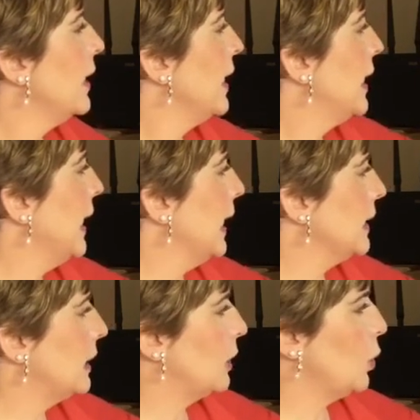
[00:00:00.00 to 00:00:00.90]

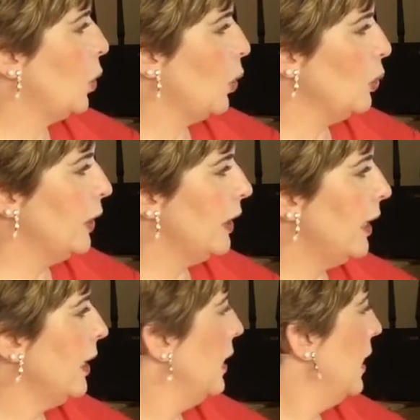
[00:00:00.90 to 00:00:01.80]
gets colder
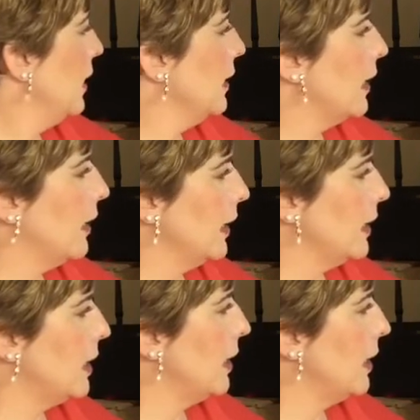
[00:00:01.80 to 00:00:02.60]
at night.